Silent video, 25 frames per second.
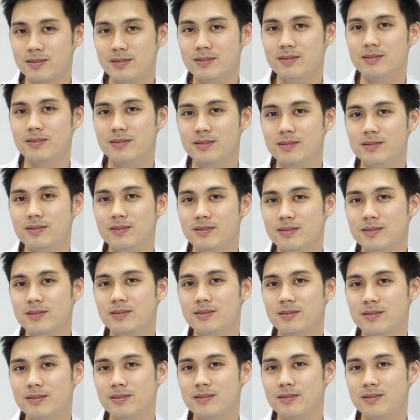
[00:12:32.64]

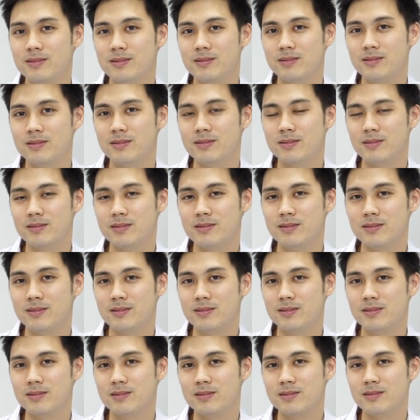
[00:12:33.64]

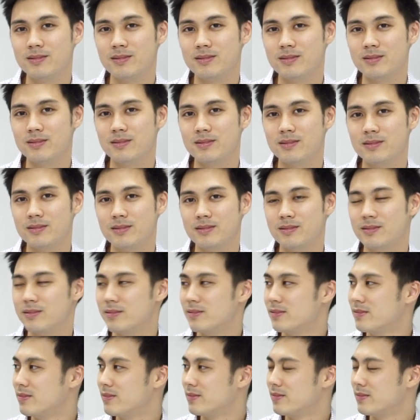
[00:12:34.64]

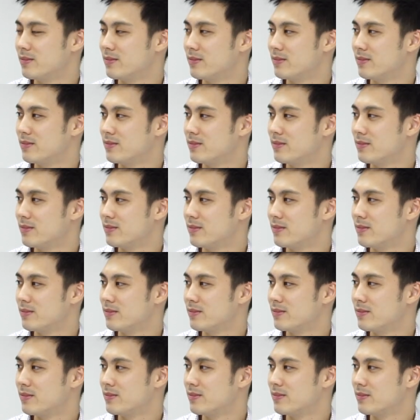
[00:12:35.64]

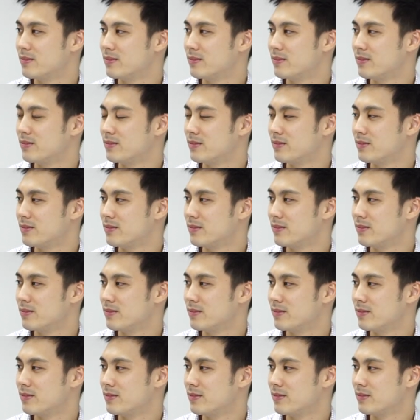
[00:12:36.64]

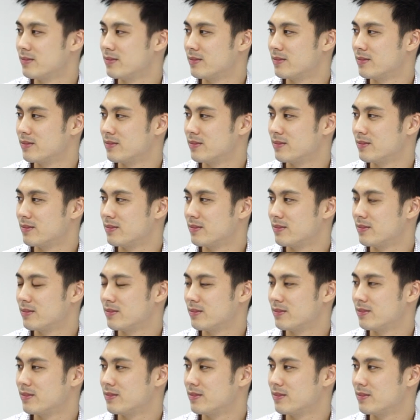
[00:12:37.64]

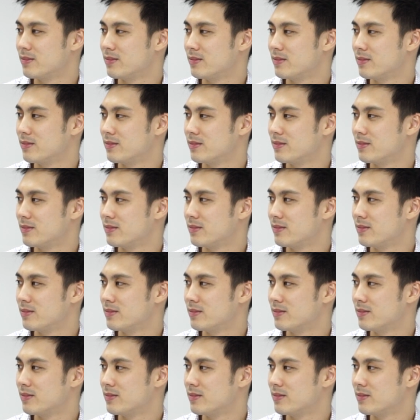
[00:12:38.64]

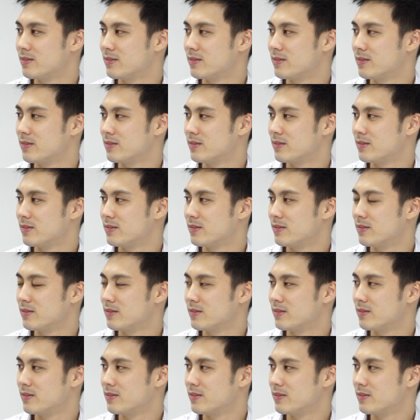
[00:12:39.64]
This person isn't speaking.